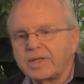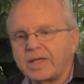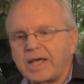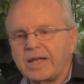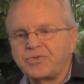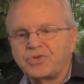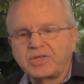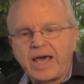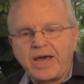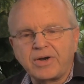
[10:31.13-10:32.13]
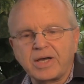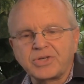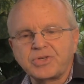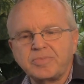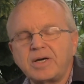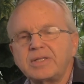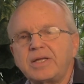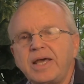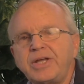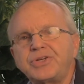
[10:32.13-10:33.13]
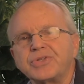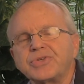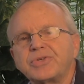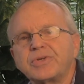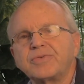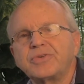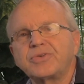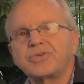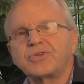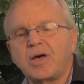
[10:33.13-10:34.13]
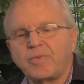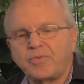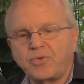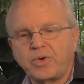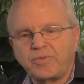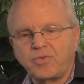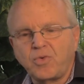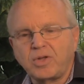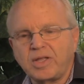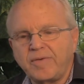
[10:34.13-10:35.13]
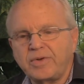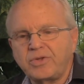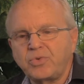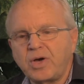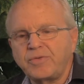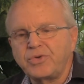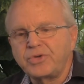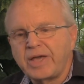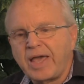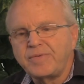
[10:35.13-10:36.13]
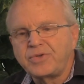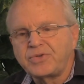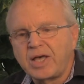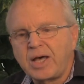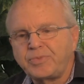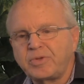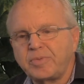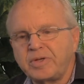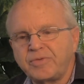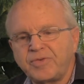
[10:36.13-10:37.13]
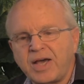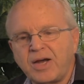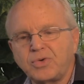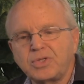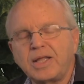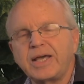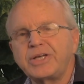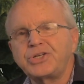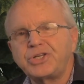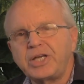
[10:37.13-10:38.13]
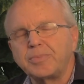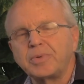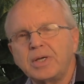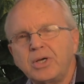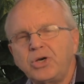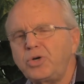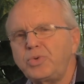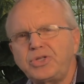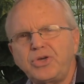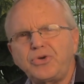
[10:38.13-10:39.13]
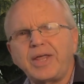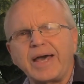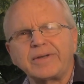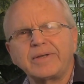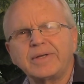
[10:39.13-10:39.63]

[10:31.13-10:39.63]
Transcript: and have scattered us among the nations." This is Psalm 44, 11 and 12. "You gave us up to be devoured like sheep." Who would do that?